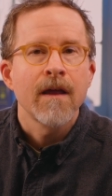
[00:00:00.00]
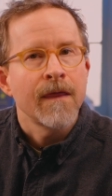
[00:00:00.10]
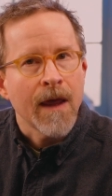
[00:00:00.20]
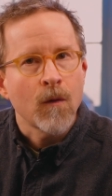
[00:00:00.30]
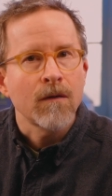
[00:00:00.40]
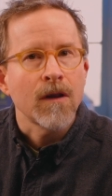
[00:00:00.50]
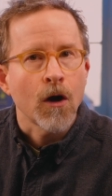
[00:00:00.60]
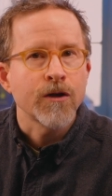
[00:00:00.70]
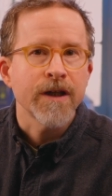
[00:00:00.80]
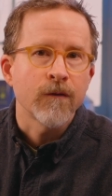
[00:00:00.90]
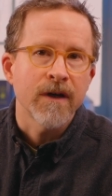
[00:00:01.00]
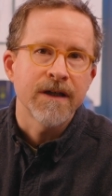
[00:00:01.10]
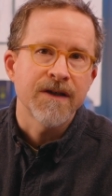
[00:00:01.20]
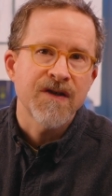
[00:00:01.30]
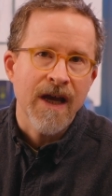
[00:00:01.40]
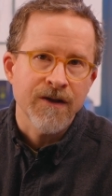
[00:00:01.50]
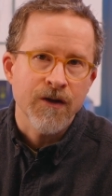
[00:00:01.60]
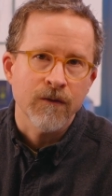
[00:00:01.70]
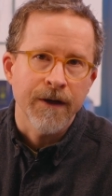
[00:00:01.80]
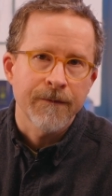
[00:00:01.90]
They were largely written in
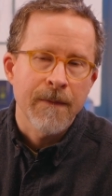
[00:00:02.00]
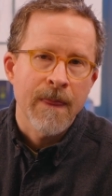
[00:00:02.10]
Sanskrit